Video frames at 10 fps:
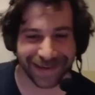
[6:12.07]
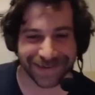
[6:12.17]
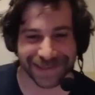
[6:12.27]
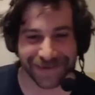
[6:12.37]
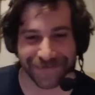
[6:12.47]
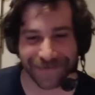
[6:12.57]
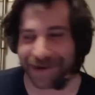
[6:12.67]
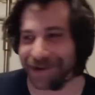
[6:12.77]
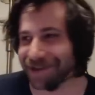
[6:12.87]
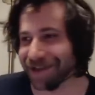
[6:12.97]
so
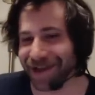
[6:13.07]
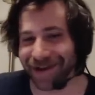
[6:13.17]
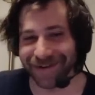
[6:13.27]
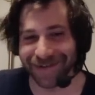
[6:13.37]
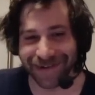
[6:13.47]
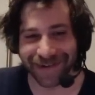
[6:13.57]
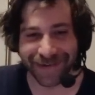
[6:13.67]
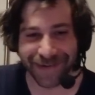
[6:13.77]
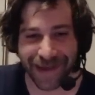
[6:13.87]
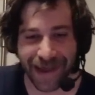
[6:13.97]
fucking loud.
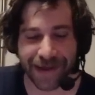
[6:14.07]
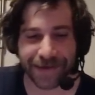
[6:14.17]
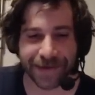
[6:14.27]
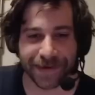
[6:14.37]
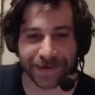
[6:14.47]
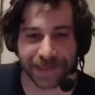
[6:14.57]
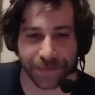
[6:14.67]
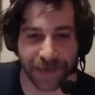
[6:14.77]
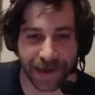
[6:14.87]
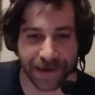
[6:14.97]
Hey, yeah, did
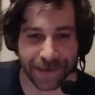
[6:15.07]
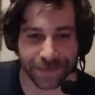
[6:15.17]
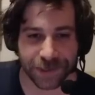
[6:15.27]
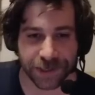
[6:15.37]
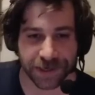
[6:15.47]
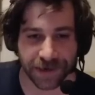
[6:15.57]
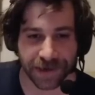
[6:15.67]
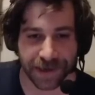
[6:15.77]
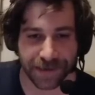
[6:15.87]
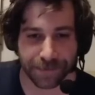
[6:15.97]
some guy named
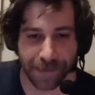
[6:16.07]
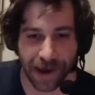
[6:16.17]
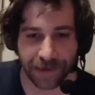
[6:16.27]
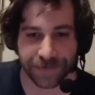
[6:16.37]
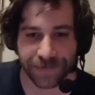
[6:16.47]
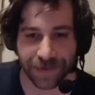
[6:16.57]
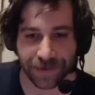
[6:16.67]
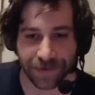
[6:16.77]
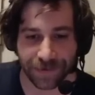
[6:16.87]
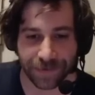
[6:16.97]
Chungi Mox
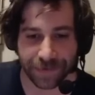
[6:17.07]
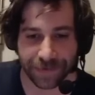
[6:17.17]
kill you?